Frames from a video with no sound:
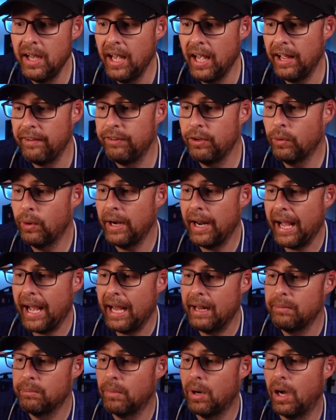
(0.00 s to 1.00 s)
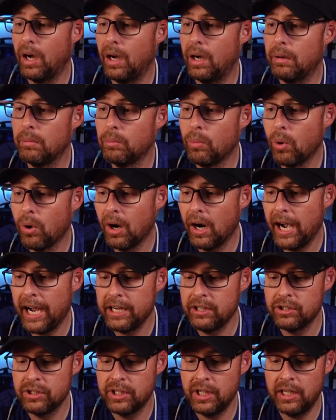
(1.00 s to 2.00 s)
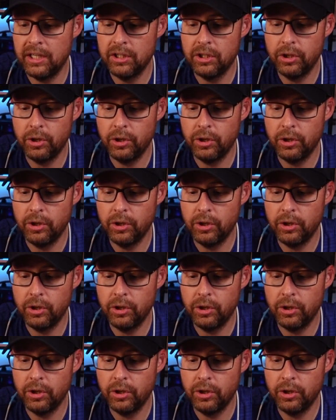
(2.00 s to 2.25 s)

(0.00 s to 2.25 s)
And if you want to add more hydrogen into